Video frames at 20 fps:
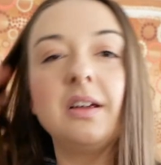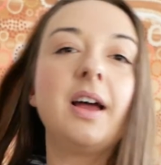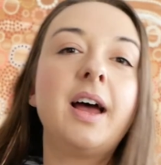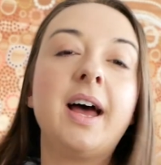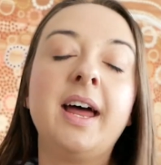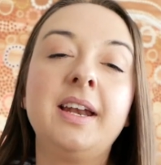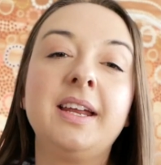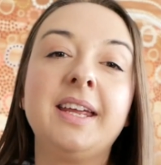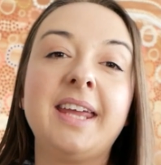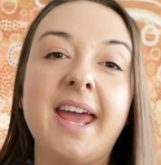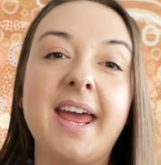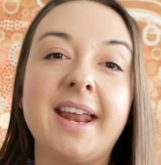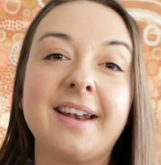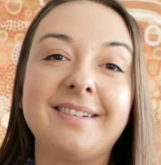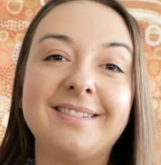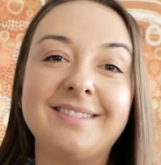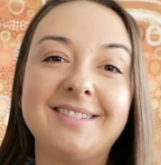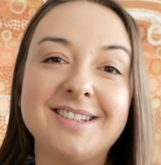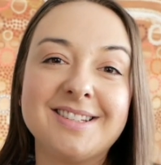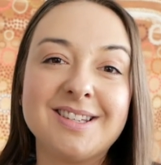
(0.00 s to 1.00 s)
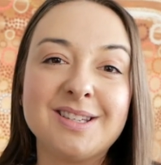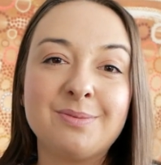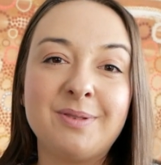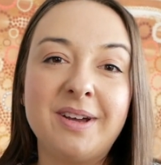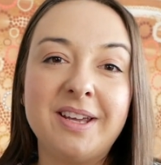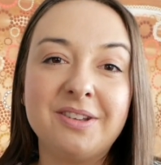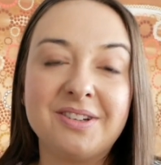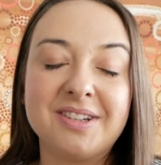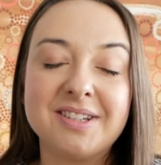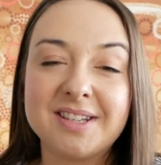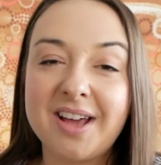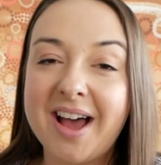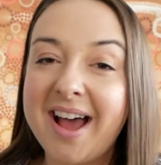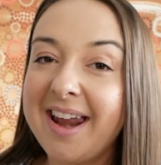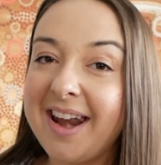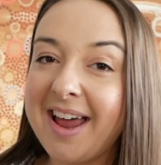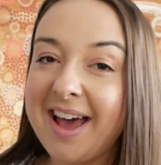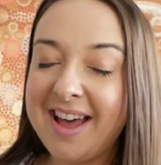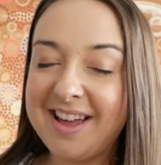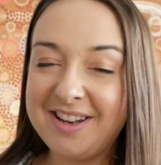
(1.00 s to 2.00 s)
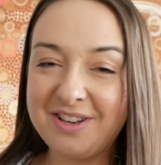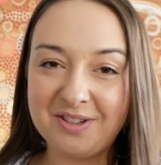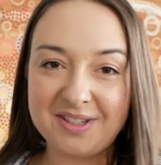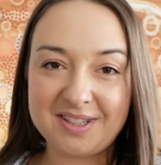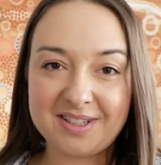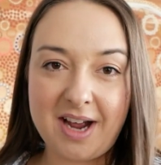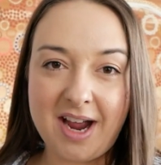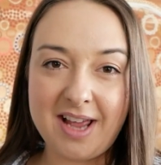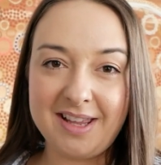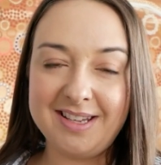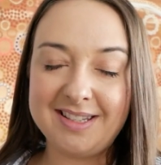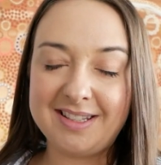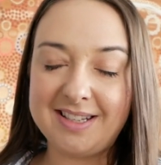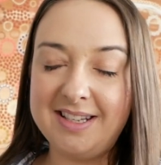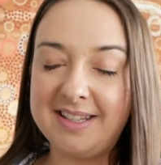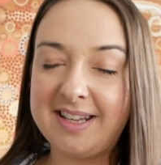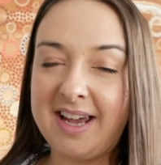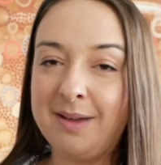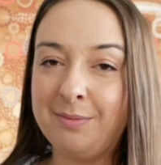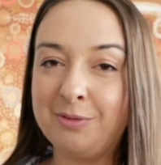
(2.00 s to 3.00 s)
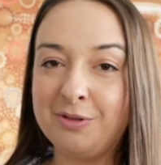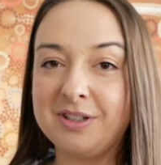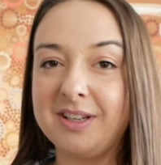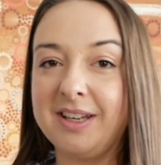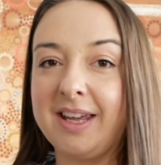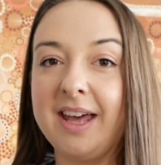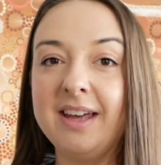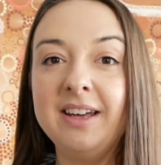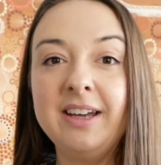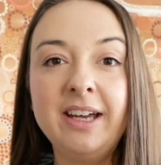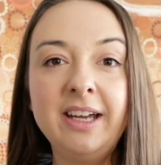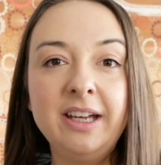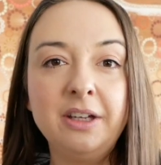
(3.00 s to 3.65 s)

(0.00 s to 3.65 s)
And again, this is where your designer and your stylist is able to get